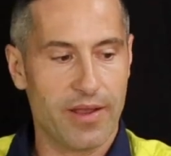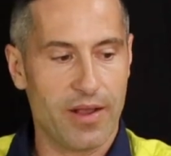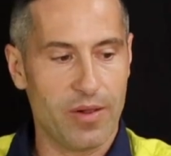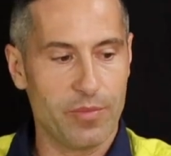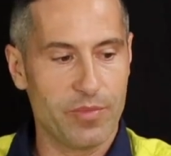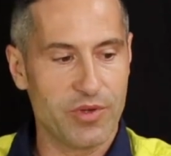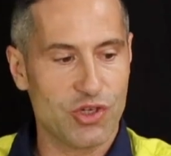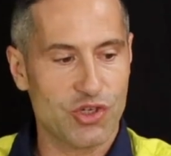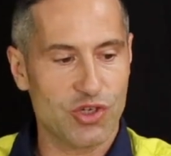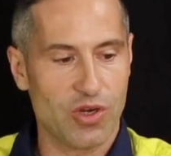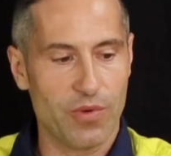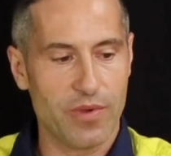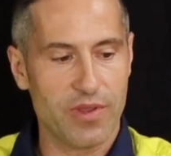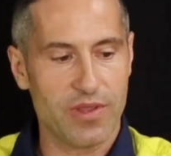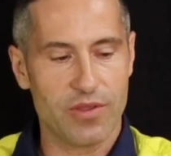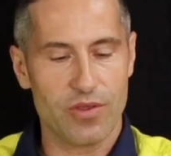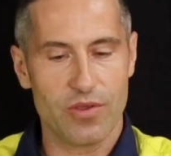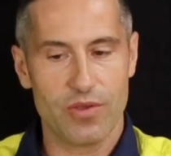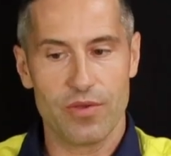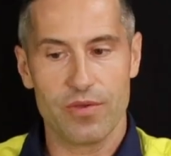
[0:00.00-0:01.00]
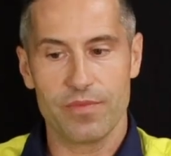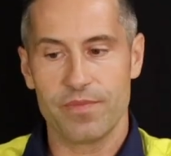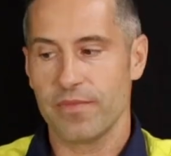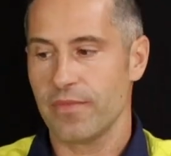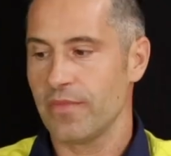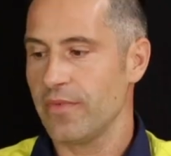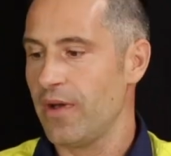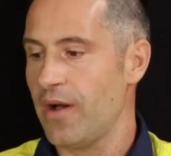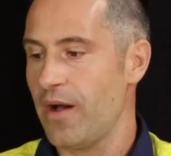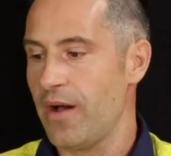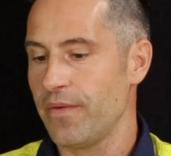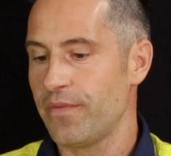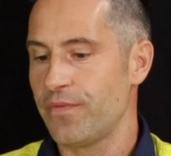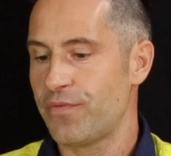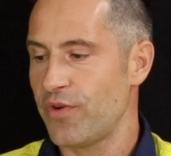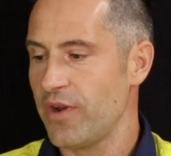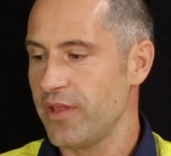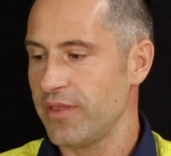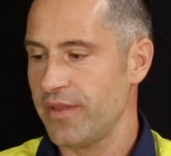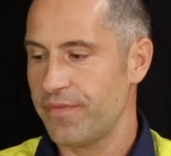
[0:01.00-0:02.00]
I'll be showing you
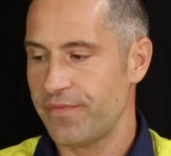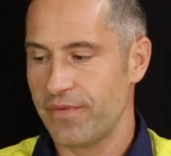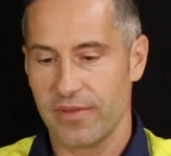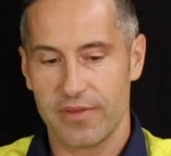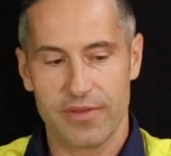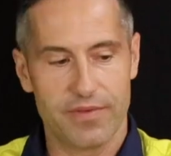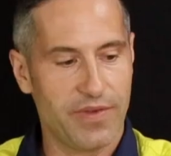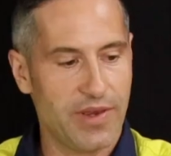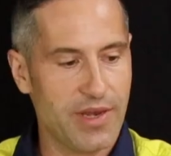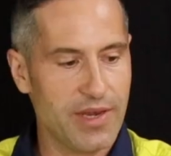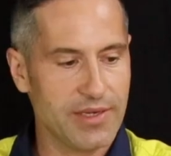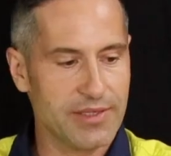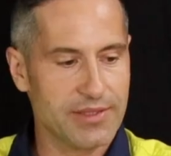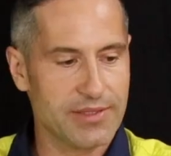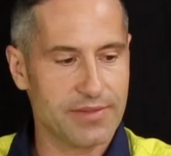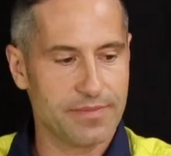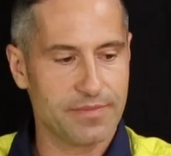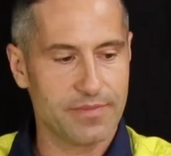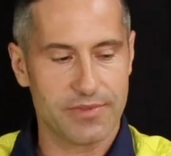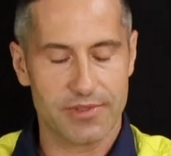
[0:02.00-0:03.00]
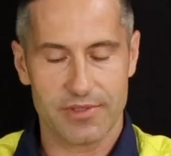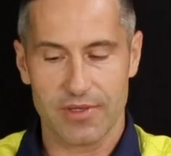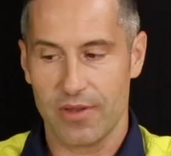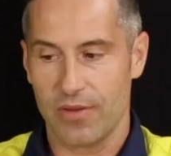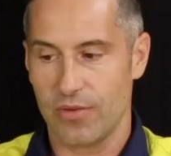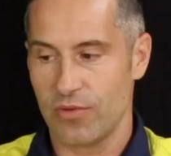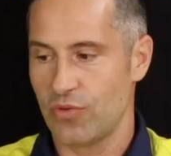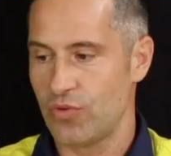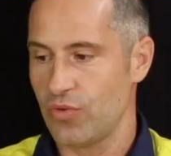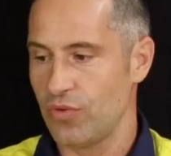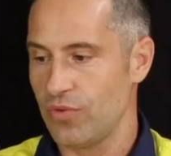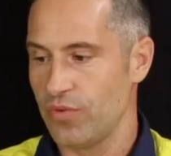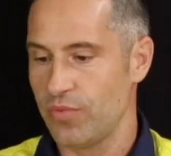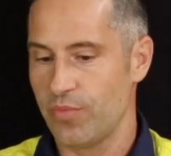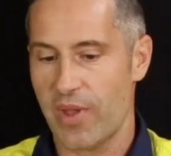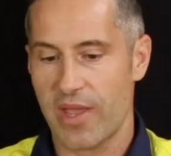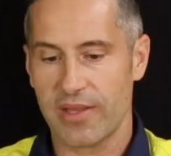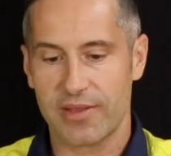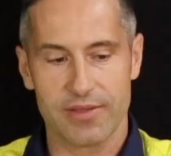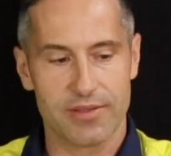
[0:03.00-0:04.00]
3 different fittings, so 2
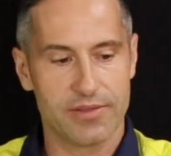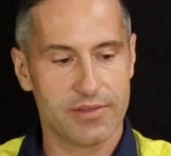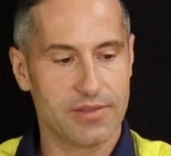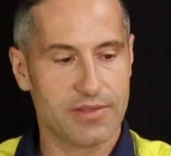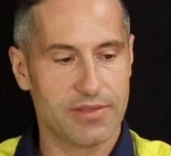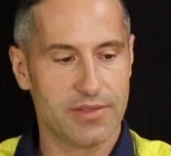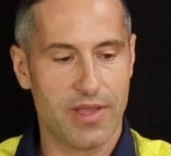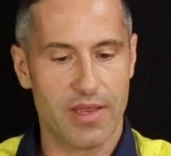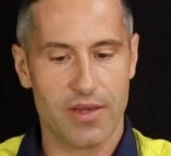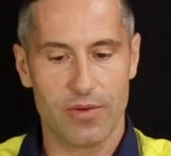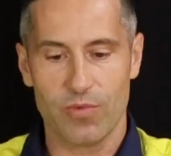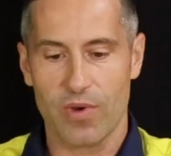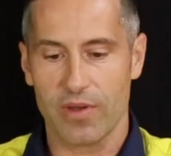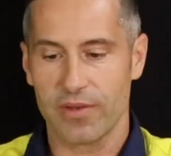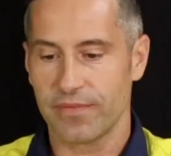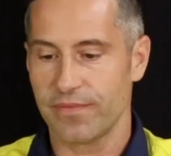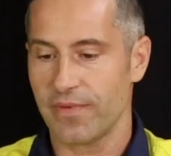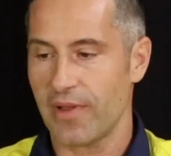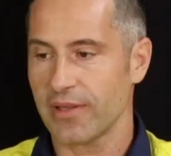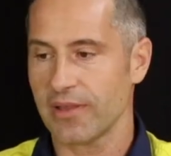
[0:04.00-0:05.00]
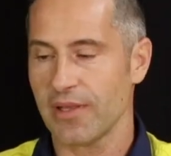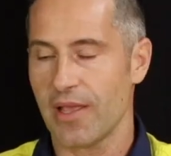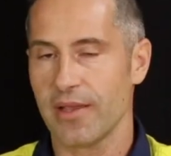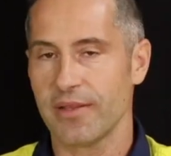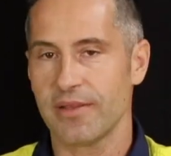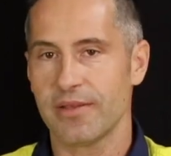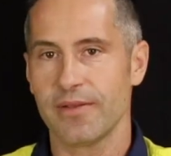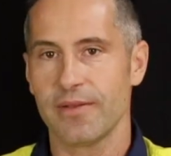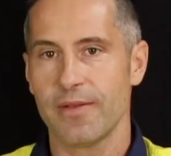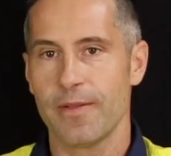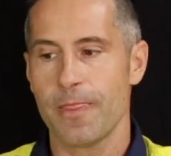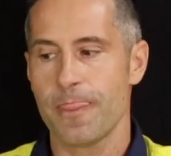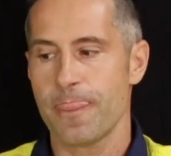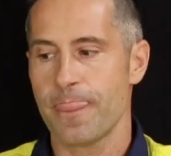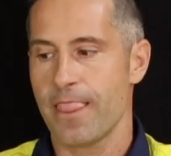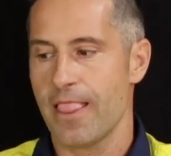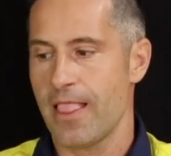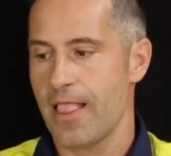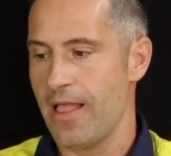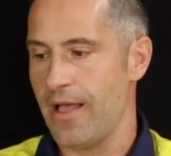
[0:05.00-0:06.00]
battens and 1 floodlight.
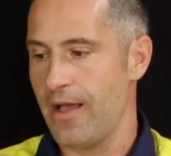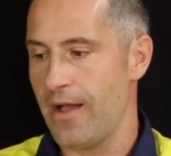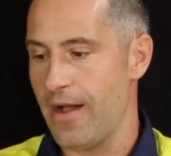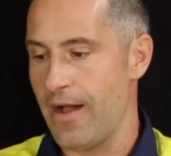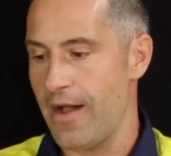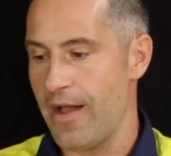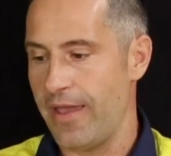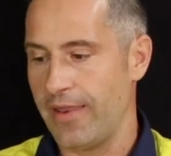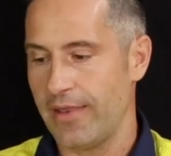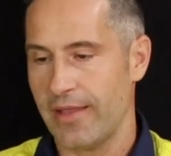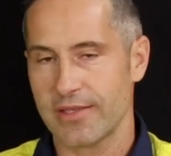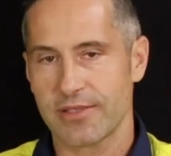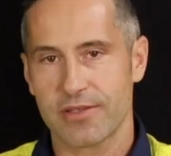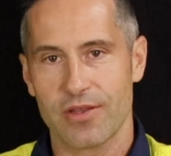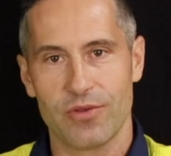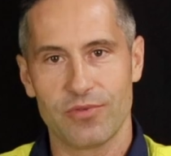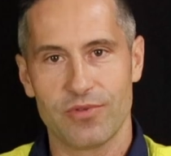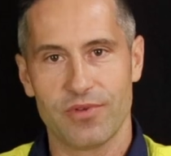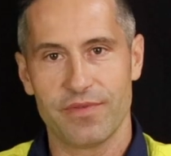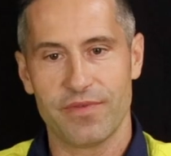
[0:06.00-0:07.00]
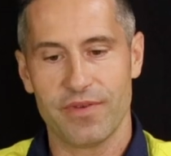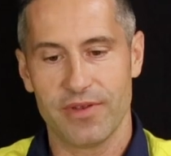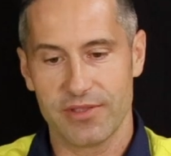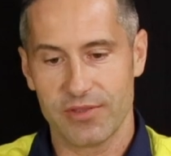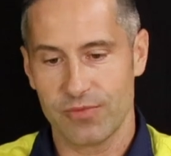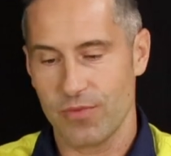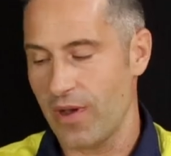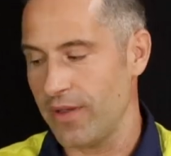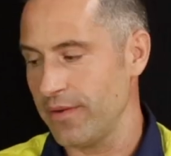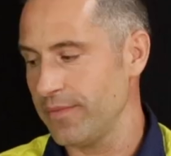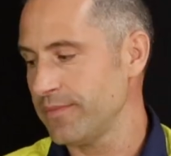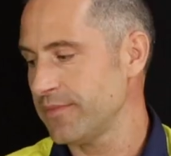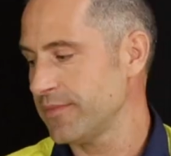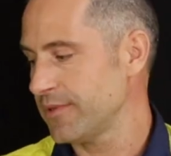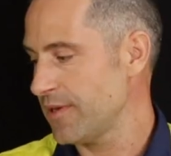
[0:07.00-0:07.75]
And let's go to the first one.